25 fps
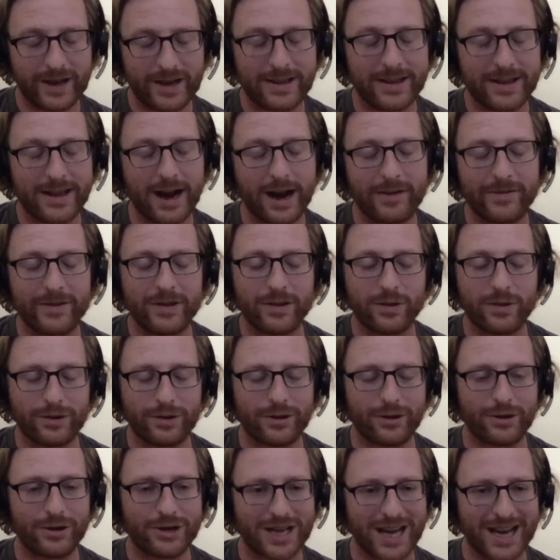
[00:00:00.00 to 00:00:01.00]
feed-in tariff is
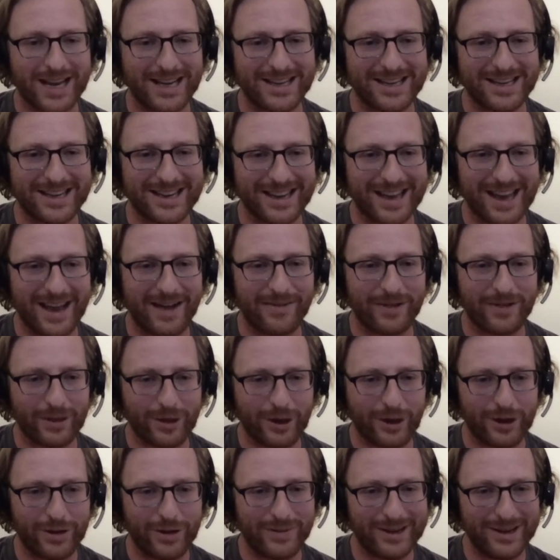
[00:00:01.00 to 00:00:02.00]
also changing every
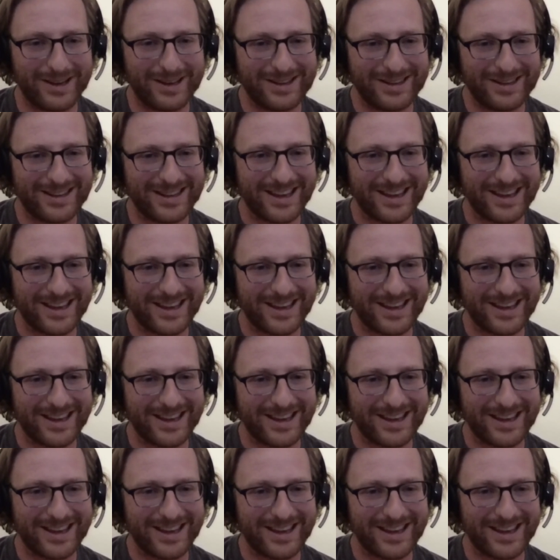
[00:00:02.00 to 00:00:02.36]
30 minutes.